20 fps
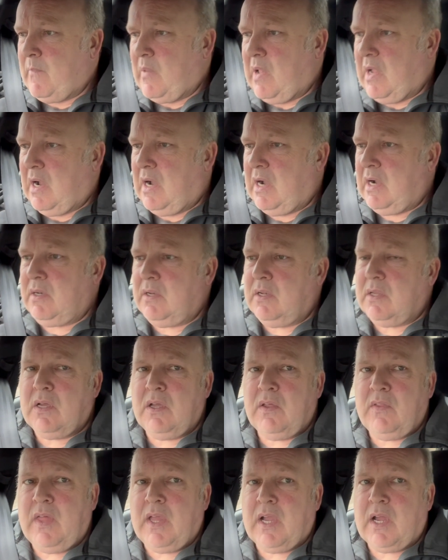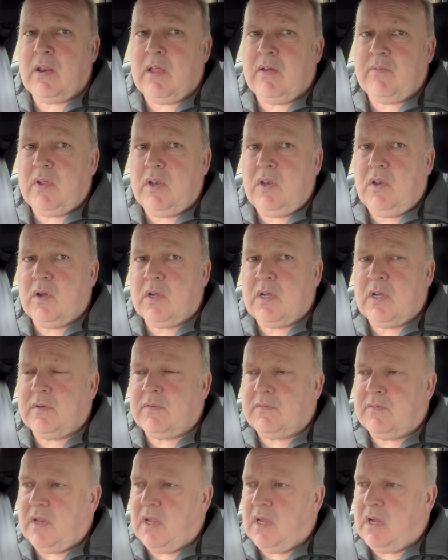and they're going to have a look at
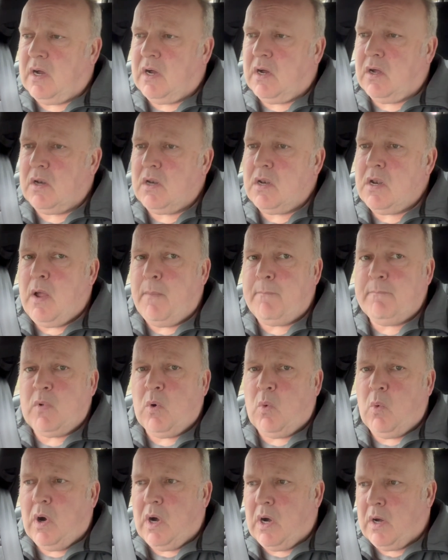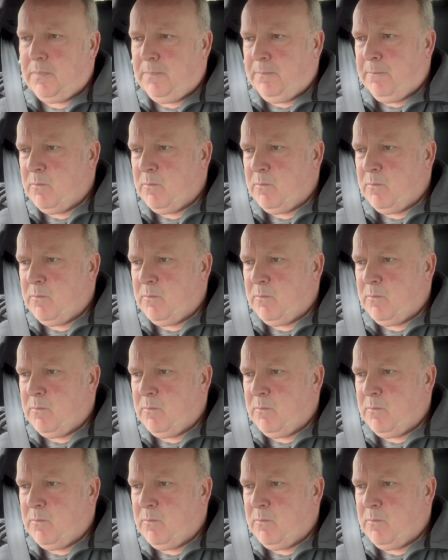our number one